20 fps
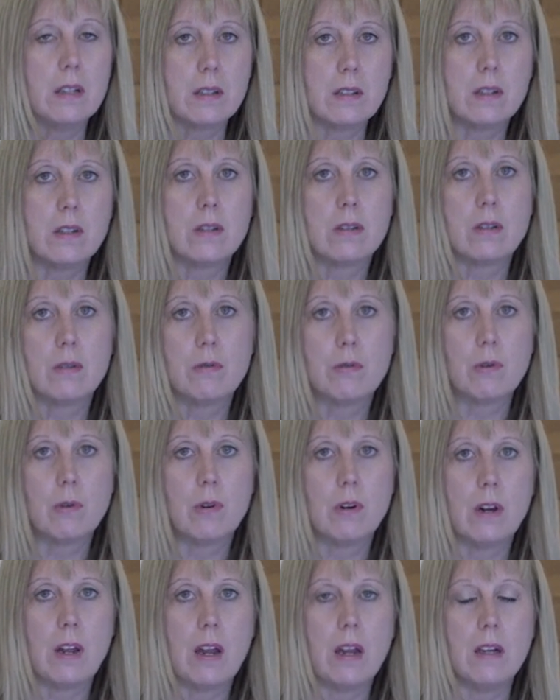intensive
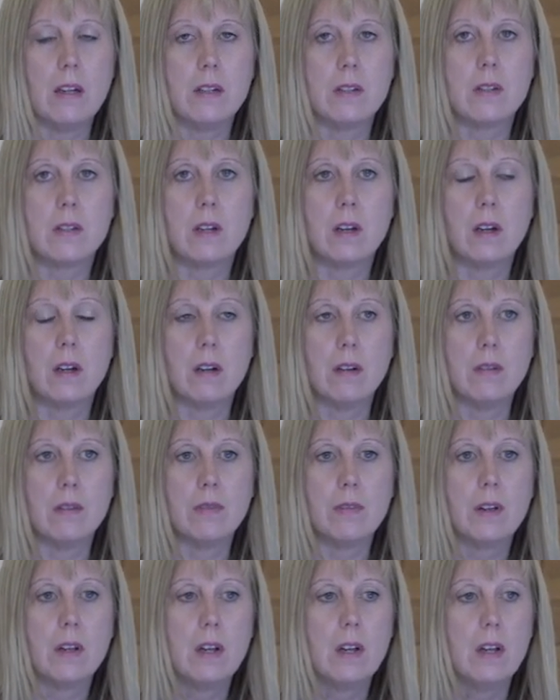4 days
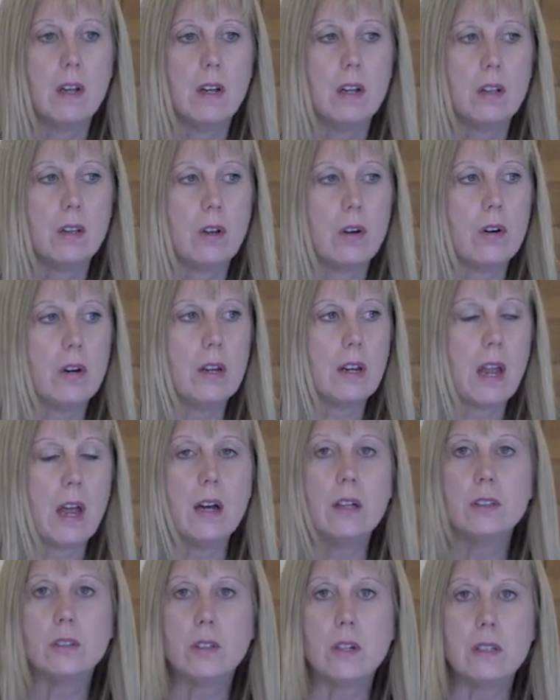of learning
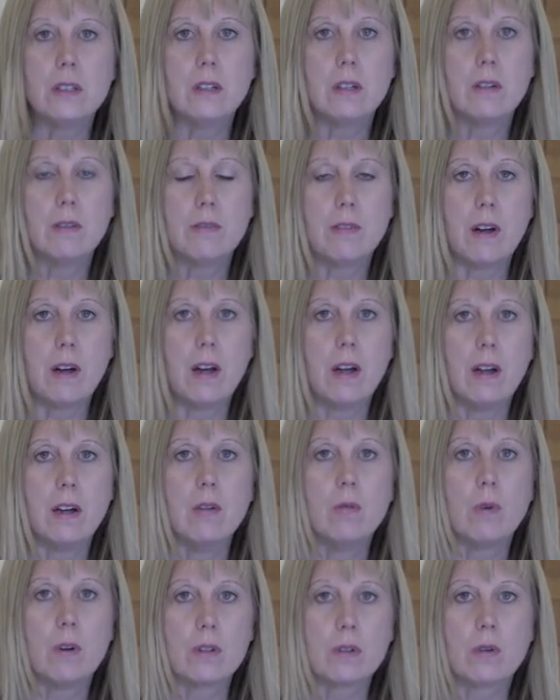how to identify
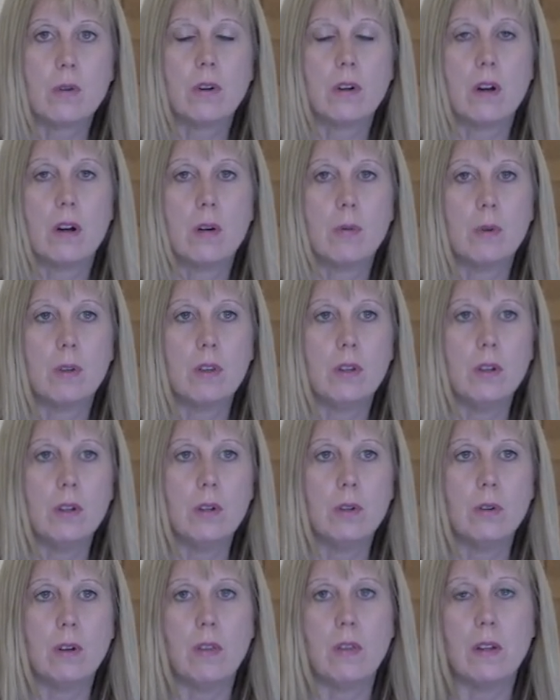what's going on with
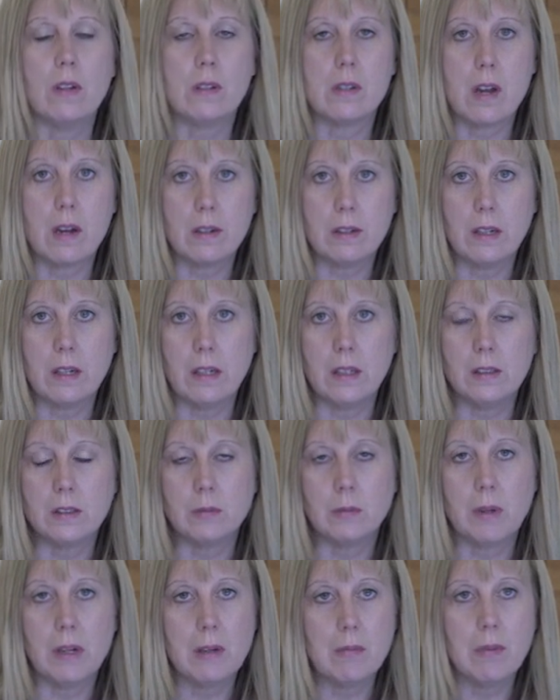you, and then techniques,
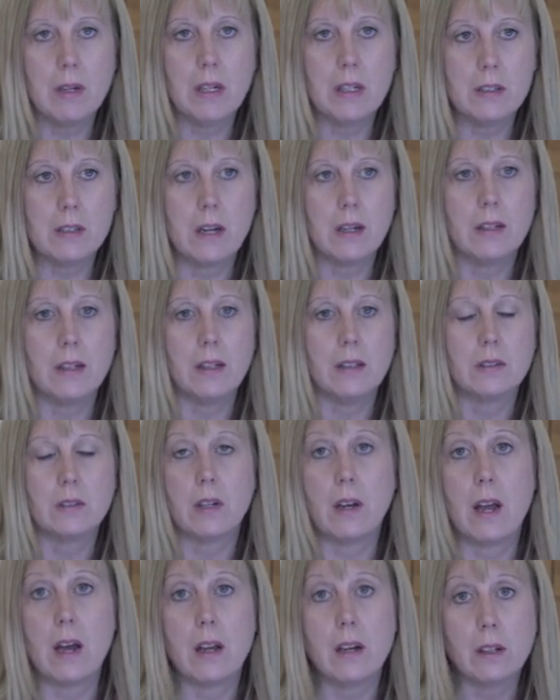many techniques
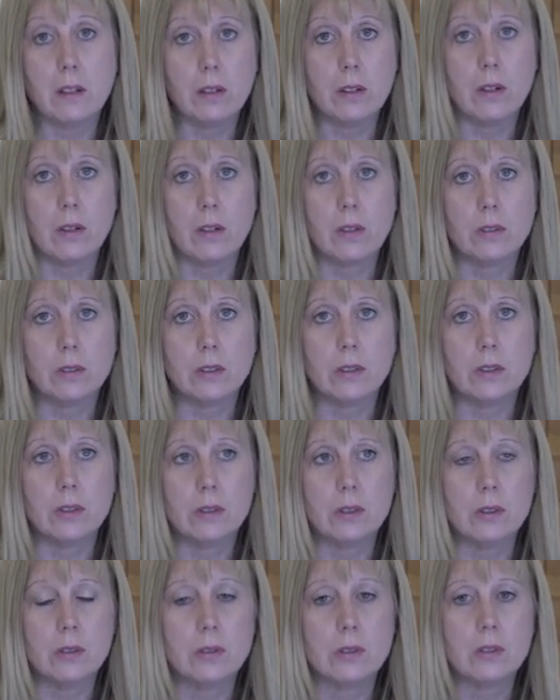on how to clear those
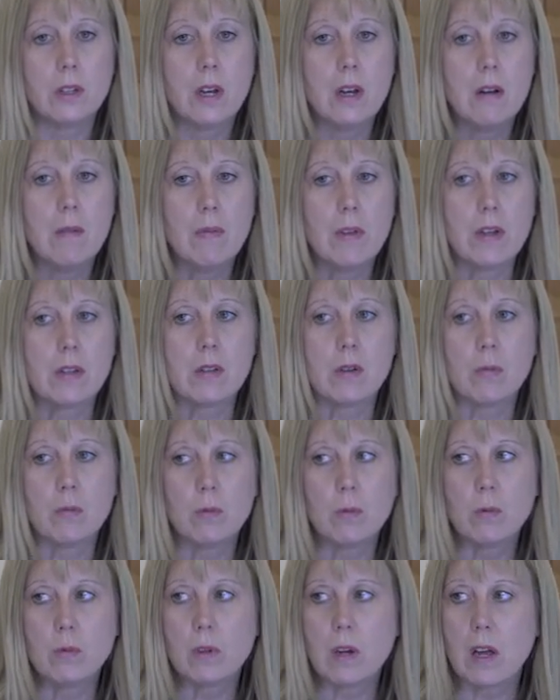issues. It's a
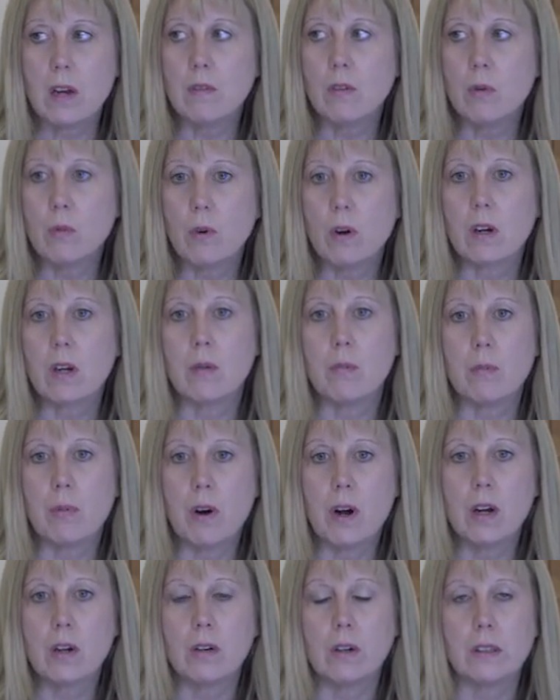kind of a work in
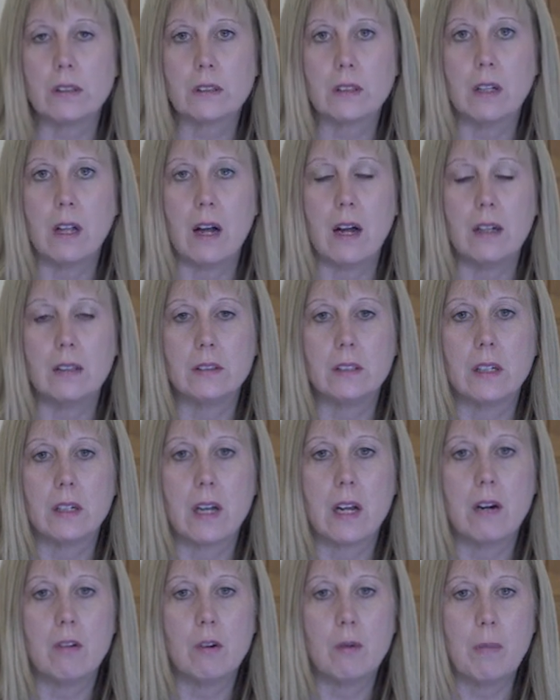progress class, and it
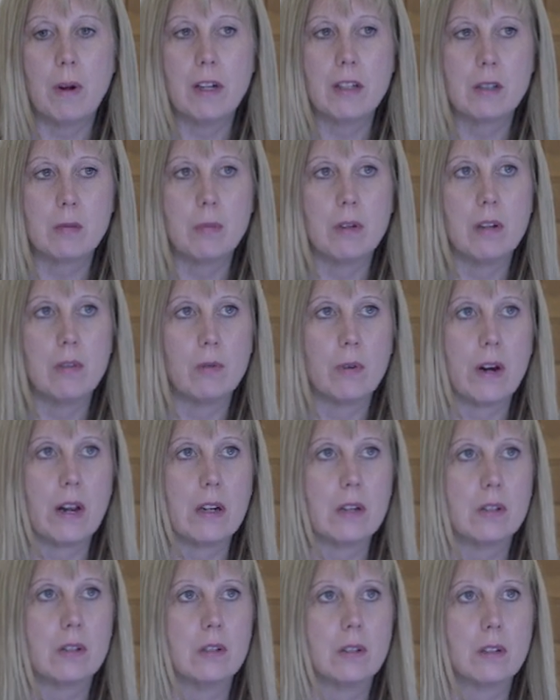kind of reminds me of when
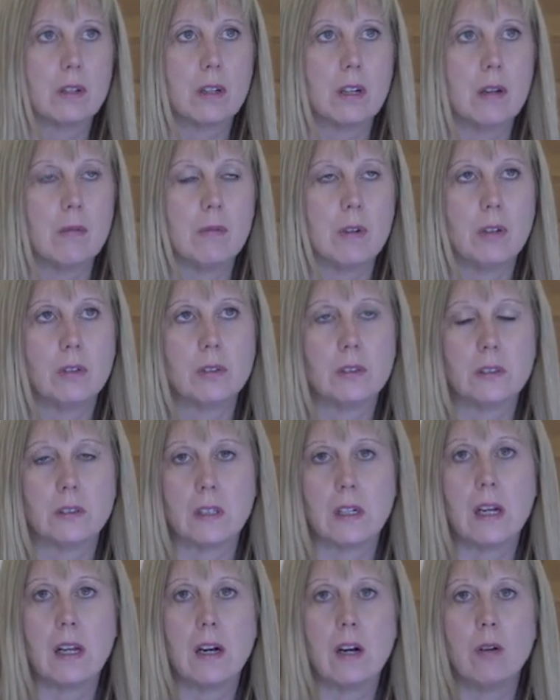I took hypnosis
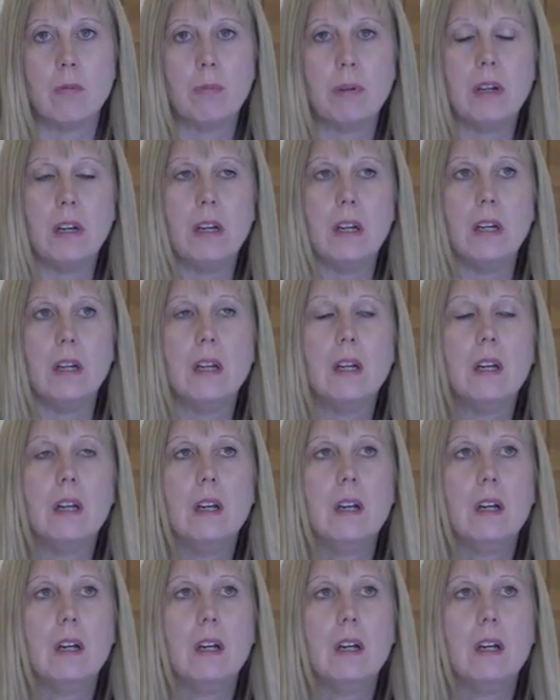and NLP.